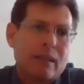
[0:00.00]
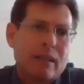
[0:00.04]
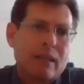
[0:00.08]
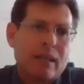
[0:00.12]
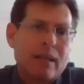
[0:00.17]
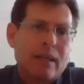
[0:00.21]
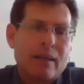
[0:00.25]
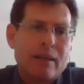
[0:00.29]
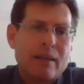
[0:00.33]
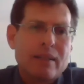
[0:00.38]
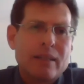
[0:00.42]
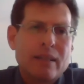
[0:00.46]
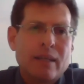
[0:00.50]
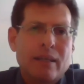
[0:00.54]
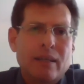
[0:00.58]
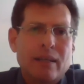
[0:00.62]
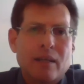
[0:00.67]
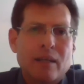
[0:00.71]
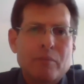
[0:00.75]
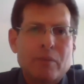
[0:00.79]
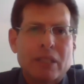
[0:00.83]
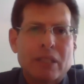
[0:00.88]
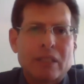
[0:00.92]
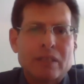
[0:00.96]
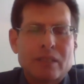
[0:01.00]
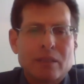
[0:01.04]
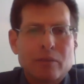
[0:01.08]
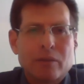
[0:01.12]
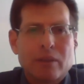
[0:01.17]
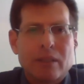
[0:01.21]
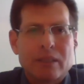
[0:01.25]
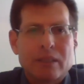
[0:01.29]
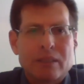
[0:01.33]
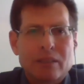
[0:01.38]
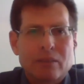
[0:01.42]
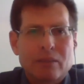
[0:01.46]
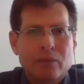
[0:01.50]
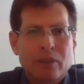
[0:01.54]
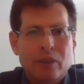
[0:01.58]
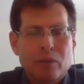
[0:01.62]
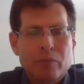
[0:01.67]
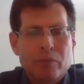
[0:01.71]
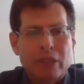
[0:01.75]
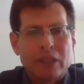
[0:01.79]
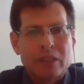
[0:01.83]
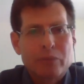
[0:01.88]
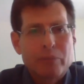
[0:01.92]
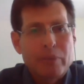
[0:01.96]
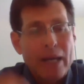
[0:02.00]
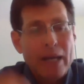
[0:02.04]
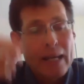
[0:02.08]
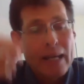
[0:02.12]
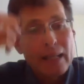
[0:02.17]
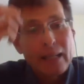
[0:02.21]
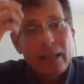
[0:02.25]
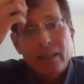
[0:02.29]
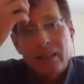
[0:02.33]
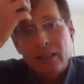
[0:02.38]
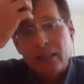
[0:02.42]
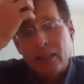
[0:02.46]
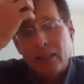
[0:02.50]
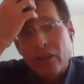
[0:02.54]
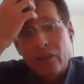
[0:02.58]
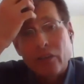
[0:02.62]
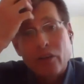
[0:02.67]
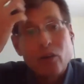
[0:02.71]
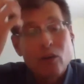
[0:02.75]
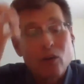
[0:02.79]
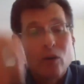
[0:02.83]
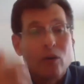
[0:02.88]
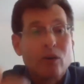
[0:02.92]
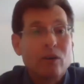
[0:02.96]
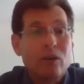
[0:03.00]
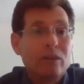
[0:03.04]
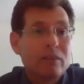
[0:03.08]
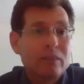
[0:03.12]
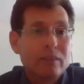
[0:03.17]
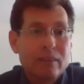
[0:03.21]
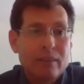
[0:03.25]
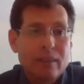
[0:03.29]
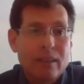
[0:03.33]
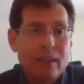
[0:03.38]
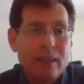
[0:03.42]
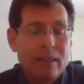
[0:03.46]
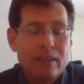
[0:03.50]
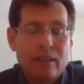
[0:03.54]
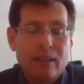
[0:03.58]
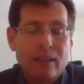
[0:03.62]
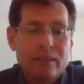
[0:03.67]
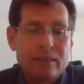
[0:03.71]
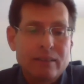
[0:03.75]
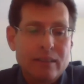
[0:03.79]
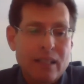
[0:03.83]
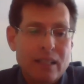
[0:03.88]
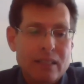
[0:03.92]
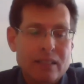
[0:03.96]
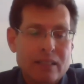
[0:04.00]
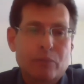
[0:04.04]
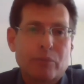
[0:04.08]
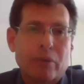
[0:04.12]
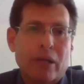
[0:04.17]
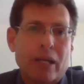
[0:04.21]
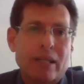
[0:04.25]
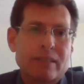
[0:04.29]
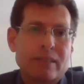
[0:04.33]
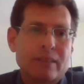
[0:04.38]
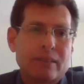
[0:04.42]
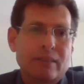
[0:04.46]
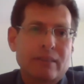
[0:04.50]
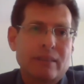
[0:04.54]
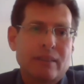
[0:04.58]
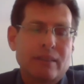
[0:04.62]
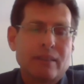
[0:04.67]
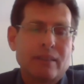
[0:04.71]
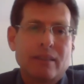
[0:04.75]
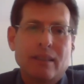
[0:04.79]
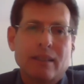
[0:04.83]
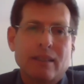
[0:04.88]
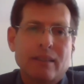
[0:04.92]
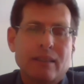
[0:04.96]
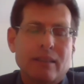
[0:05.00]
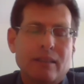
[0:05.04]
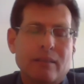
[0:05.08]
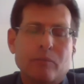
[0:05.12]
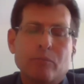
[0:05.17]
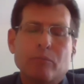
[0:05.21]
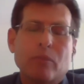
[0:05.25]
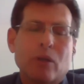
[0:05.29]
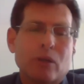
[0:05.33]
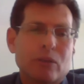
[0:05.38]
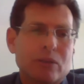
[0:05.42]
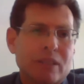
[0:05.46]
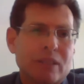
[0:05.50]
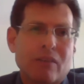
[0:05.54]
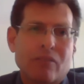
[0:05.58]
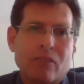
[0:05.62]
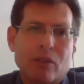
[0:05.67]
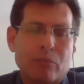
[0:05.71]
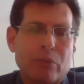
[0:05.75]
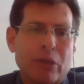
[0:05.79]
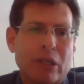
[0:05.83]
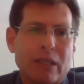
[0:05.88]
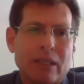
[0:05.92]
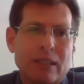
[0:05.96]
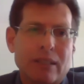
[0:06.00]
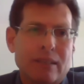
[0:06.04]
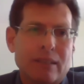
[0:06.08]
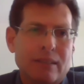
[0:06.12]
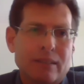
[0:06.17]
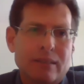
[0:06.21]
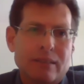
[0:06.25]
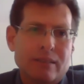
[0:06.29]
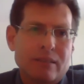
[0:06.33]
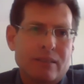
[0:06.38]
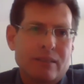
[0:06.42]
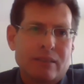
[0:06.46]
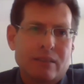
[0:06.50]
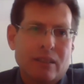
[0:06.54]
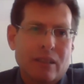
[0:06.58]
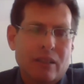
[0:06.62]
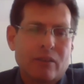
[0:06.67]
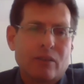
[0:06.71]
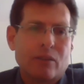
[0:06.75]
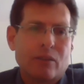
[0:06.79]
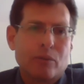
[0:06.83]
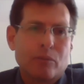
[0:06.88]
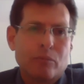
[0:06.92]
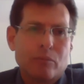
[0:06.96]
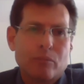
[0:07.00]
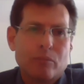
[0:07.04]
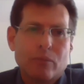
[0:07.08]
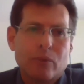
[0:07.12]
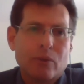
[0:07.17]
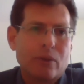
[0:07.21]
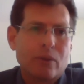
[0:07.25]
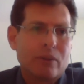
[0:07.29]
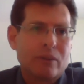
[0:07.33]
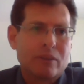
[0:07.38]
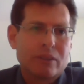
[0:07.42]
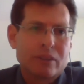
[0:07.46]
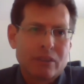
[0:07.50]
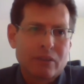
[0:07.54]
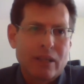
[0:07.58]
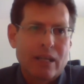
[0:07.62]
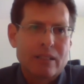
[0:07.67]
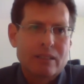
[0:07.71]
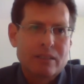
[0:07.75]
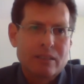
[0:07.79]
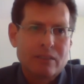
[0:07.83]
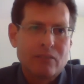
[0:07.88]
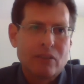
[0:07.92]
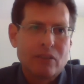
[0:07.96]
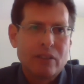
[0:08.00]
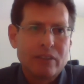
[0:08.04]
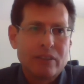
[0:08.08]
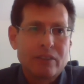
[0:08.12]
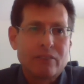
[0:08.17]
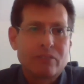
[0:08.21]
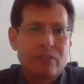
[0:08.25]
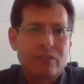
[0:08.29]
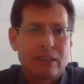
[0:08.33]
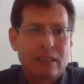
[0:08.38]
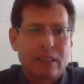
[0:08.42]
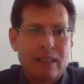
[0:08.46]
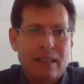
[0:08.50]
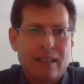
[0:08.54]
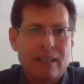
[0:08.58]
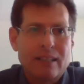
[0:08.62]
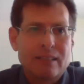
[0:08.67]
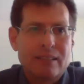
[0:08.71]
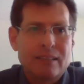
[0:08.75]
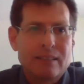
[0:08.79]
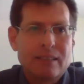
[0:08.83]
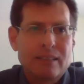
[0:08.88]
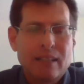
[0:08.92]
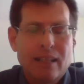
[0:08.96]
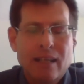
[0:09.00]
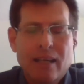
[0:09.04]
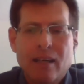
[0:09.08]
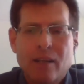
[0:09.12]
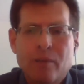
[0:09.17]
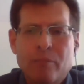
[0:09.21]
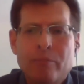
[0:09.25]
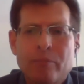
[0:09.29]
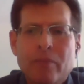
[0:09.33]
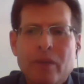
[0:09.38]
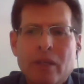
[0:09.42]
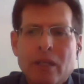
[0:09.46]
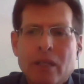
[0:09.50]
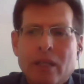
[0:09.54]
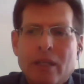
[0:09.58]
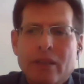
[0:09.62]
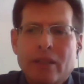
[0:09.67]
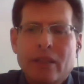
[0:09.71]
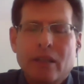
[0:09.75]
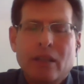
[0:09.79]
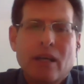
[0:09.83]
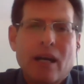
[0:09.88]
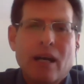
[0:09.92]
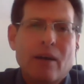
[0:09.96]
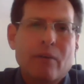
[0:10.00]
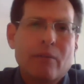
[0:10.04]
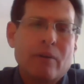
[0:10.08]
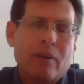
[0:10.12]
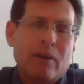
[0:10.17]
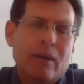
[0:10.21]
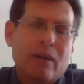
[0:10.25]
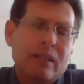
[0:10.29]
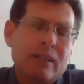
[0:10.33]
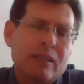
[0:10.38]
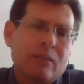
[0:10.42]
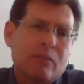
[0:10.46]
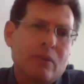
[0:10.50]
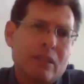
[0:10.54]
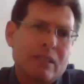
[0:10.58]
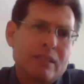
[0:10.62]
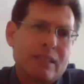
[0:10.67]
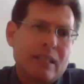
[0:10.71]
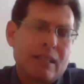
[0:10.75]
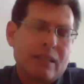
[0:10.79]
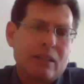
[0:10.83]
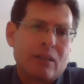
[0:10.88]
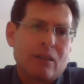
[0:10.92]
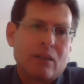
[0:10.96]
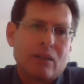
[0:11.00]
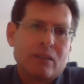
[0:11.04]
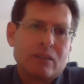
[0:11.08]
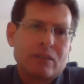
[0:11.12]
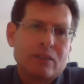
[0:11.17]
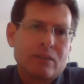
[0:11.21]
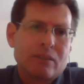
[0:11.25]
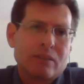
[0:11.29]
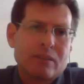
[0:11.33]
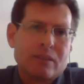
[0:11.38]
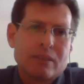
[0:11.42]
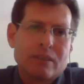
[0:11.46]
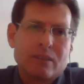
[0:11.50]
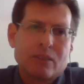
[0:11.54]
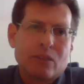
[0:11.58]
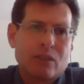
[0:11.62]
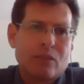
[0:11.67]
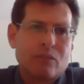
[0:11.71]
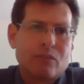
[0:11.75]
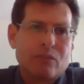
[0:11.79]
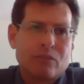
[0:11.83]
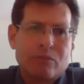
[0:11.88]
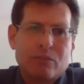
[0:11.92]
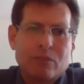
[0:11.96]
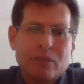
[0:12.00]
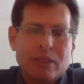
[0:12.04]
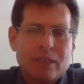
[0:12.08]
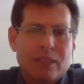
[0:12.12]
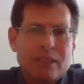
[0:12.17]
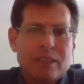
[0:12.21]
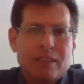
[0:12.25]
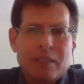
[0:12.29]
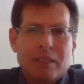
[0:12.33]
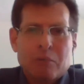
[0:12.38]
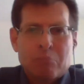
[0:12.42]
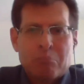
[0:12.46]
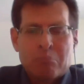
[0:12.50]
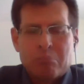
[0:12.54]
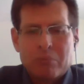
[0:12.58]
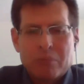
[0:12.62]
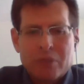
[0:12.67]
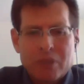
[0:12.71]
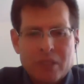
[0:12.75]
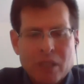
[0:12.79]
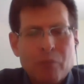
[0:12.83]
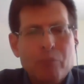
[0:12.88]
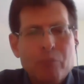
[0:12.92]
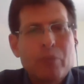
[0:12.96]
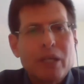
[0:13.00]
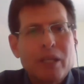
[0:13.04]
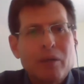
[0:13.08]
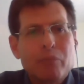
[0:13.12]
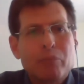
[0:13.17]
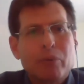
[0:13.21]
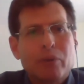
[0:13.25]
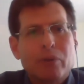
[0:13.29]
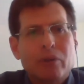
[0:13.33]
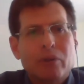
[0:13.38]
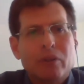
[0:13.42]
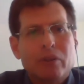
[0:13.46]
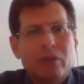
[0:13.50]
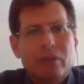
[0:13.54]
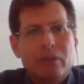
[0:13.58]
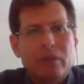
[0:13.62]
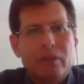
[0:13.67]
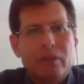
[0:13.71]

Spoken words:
Yeah, I mean, it's a real mixed bag. I think on the whole, not surprisingly, most everybody is just under more stress of all different kinds. I do want to say there are certain some people